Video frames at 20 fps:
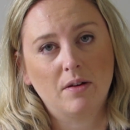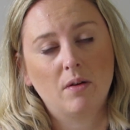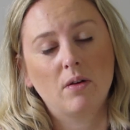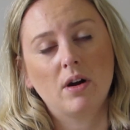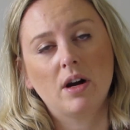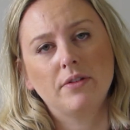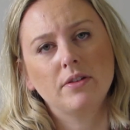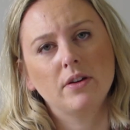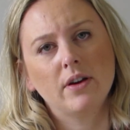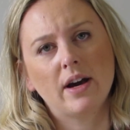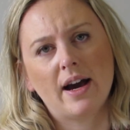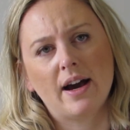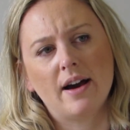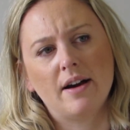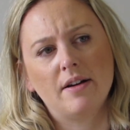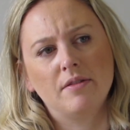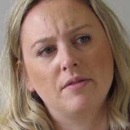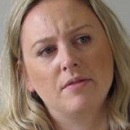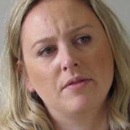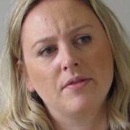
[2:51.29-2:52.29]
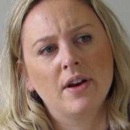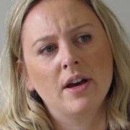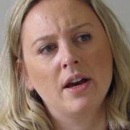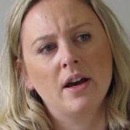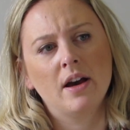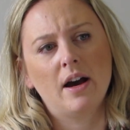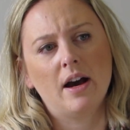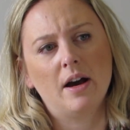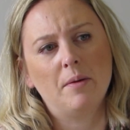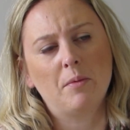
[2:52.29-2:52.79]
Or if you have
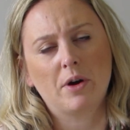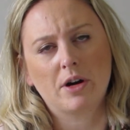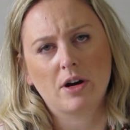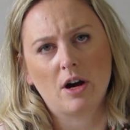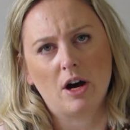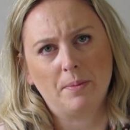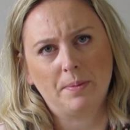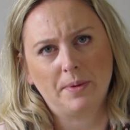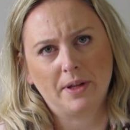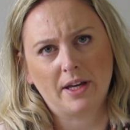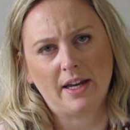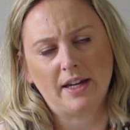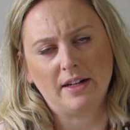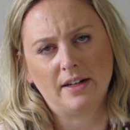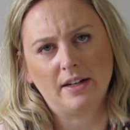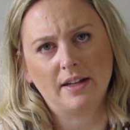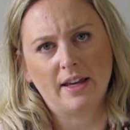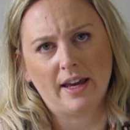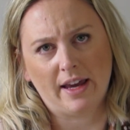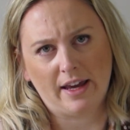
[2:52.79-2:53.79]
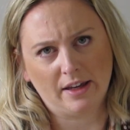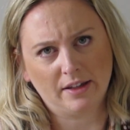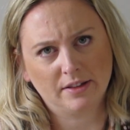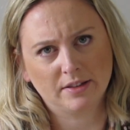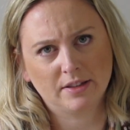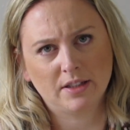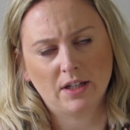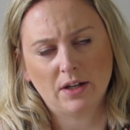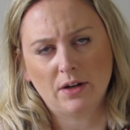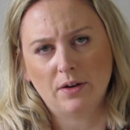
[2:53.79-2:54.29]
a more complicated
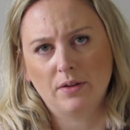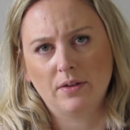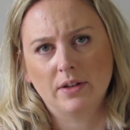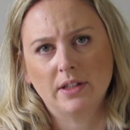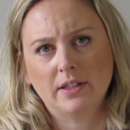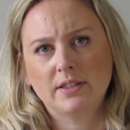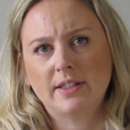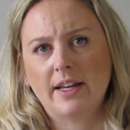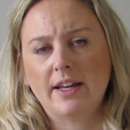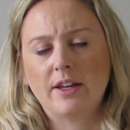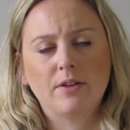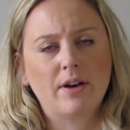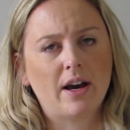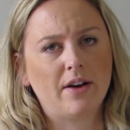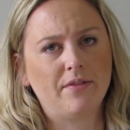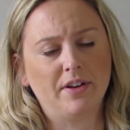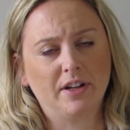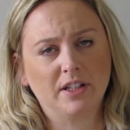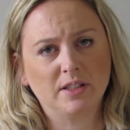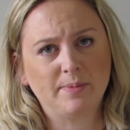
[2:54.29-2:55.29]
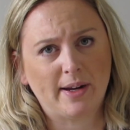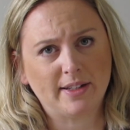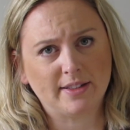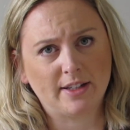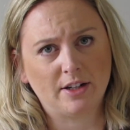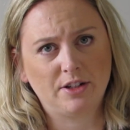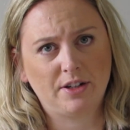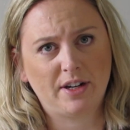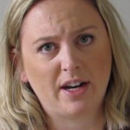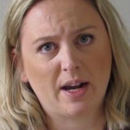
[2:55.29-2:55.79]
case, so say you have an express
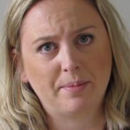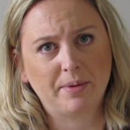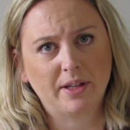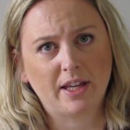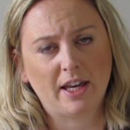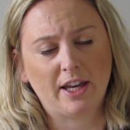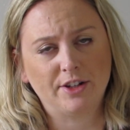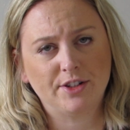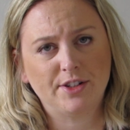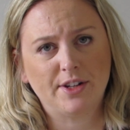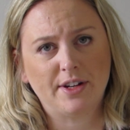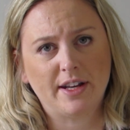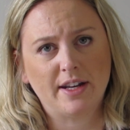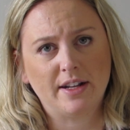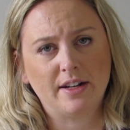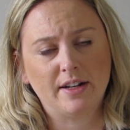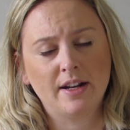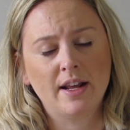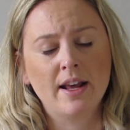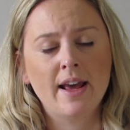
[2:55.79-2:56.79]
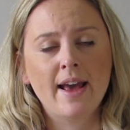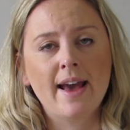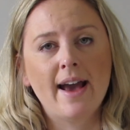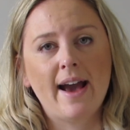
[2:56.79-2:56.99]
entry application in